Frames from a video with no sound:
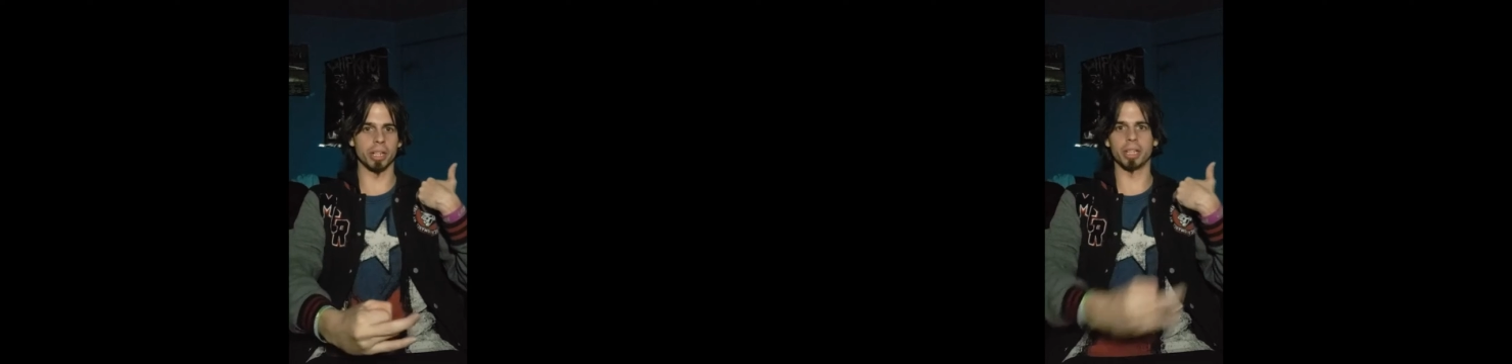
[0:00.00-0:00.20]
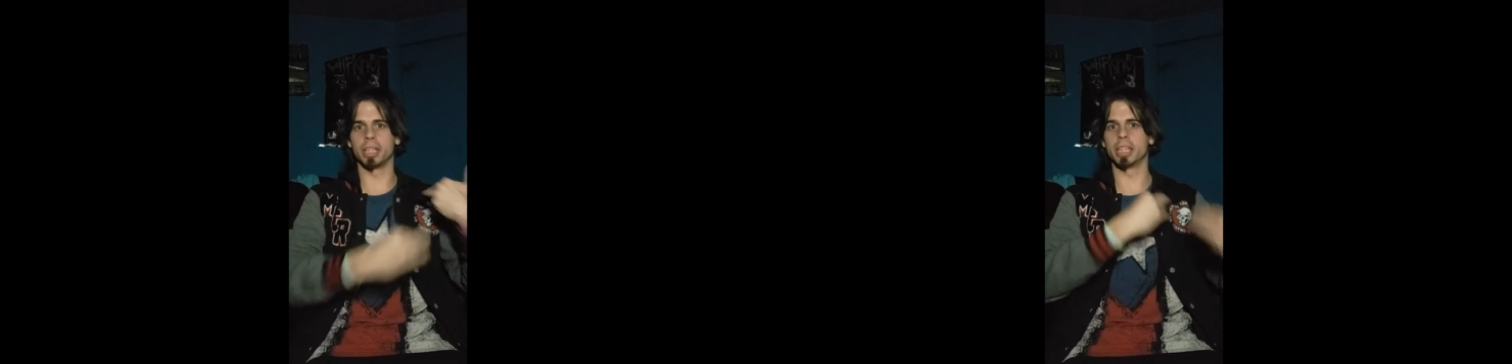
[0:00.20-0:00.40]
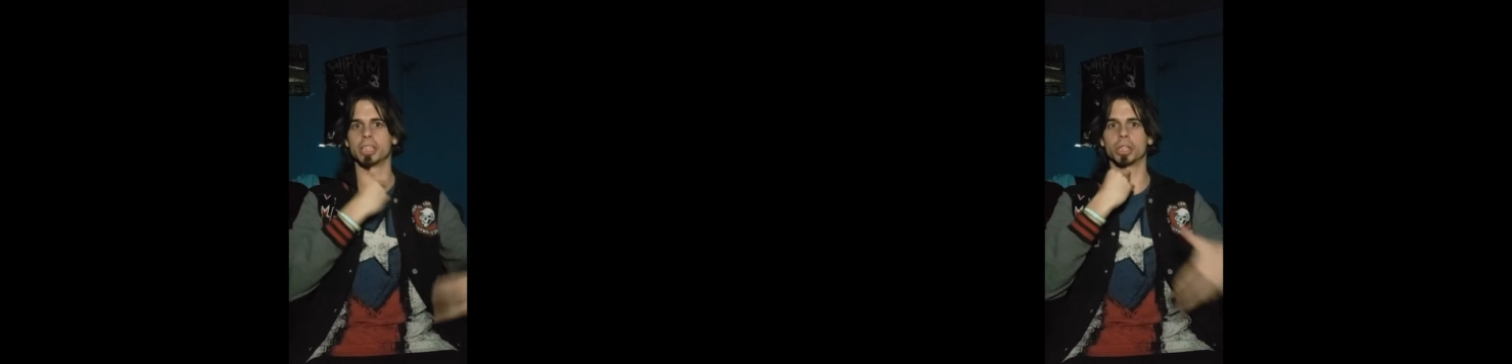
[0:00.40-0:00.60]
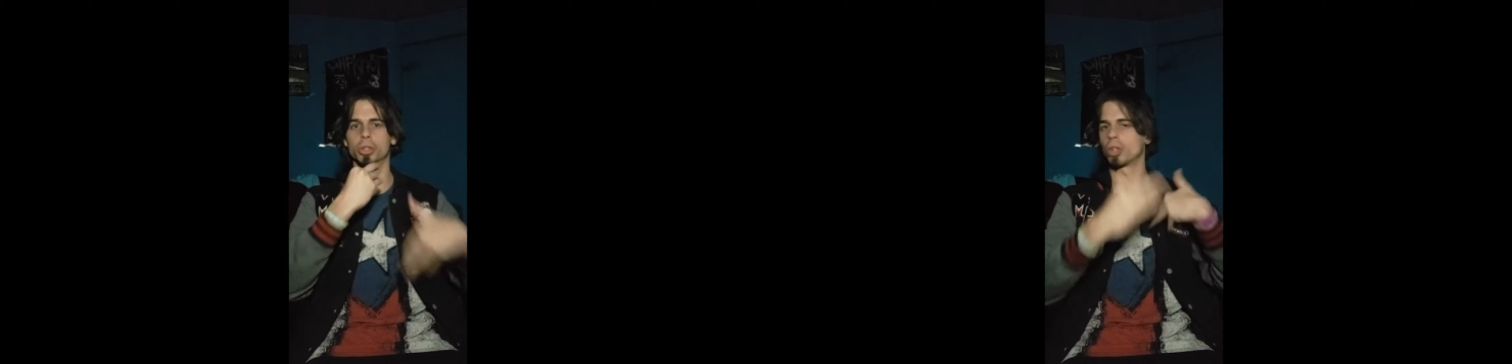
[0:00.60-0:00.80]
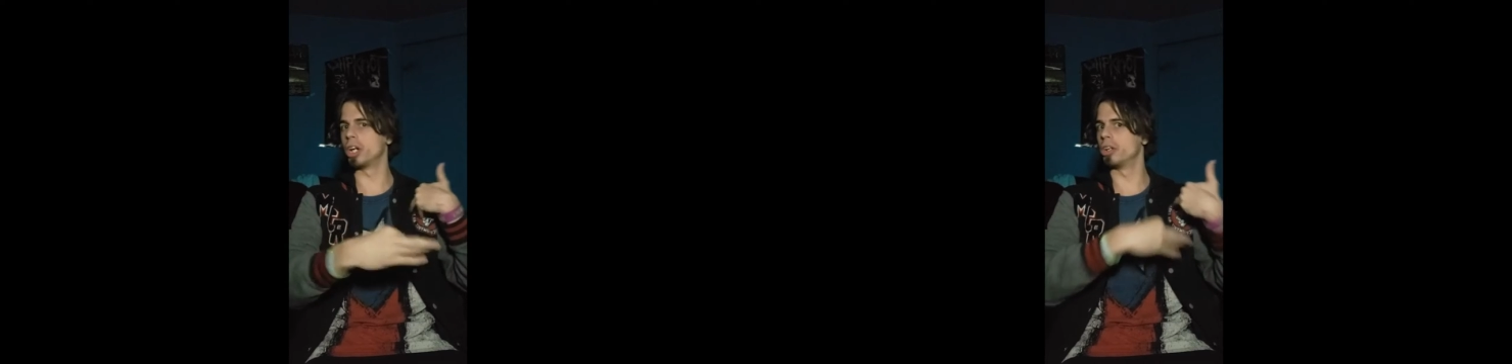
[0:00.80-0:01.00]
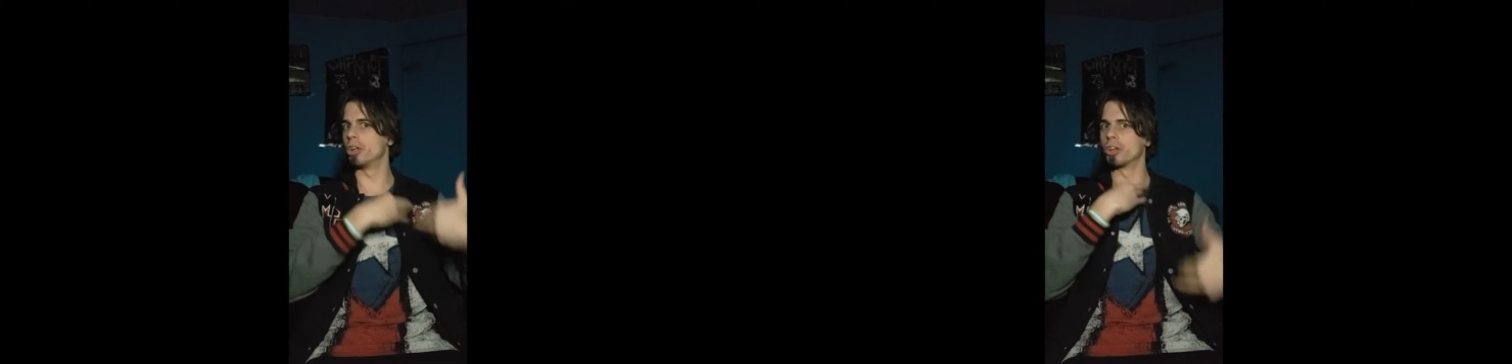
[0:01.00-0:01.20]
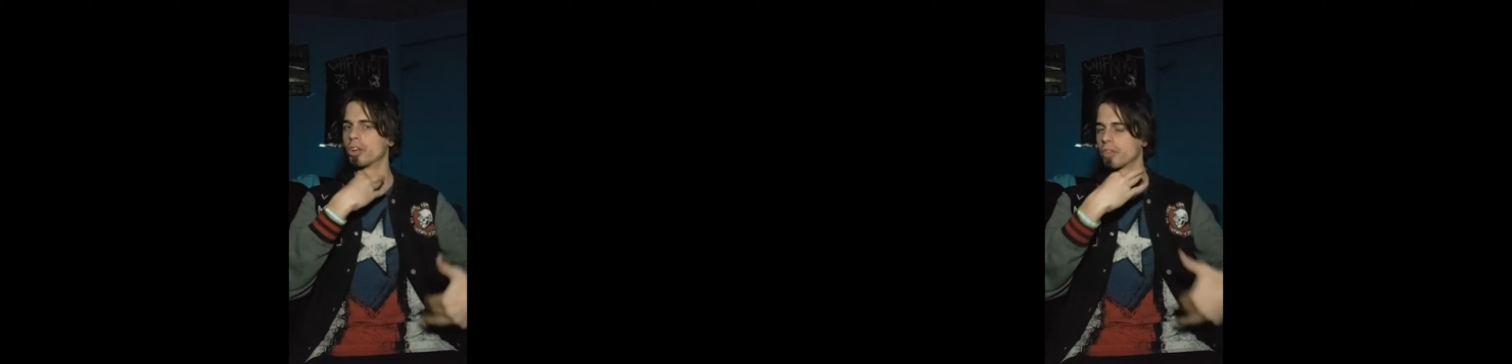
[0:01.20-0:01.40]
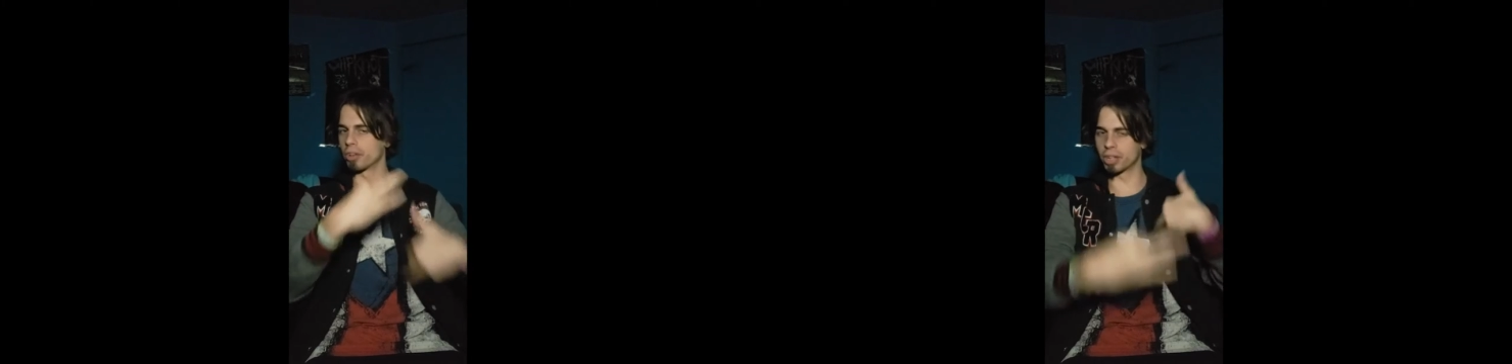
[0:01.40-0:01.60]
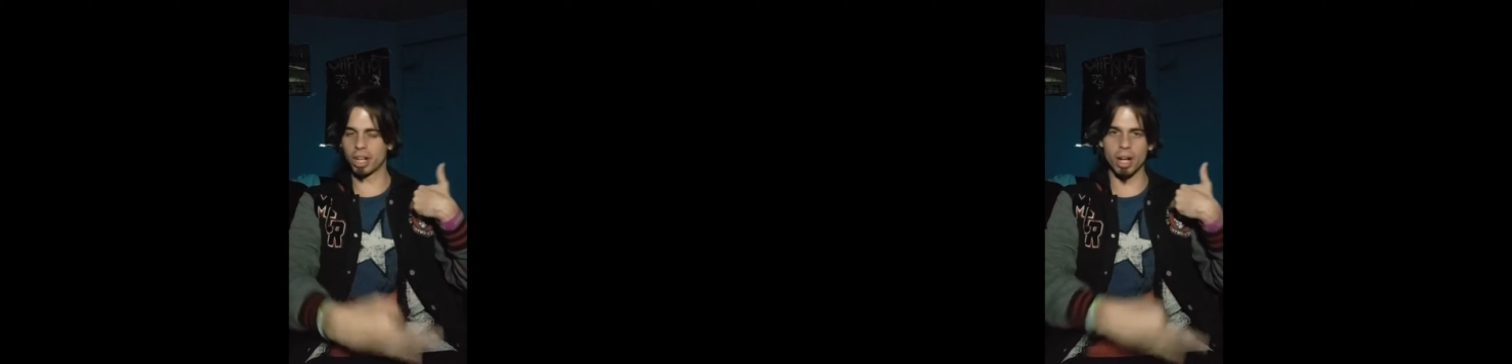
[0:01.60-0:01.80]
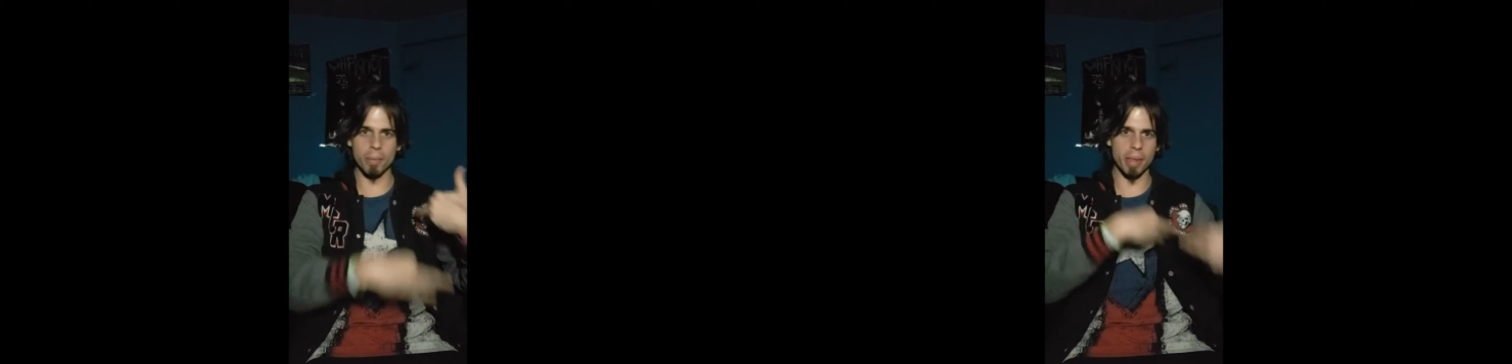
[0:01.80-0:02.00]
and he has to try to
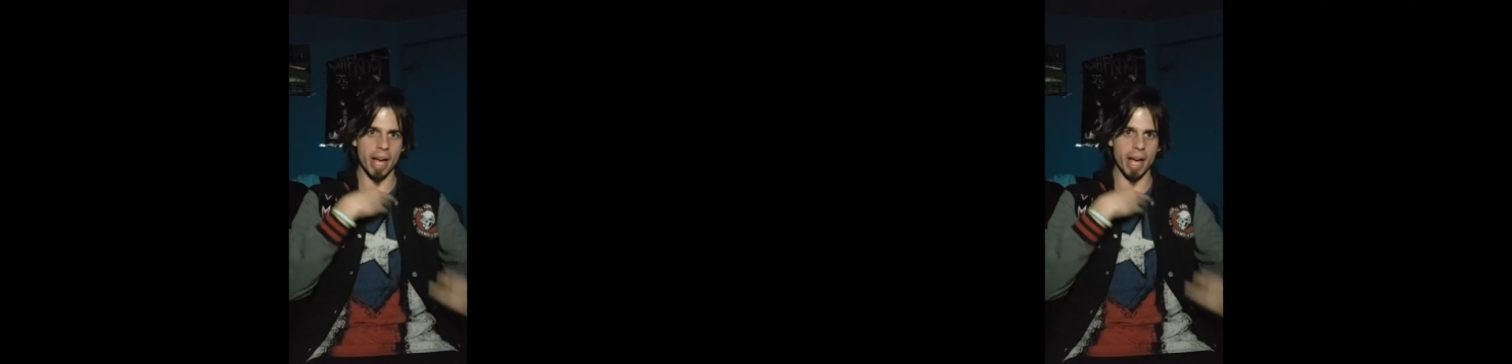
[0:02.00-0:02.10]
overcome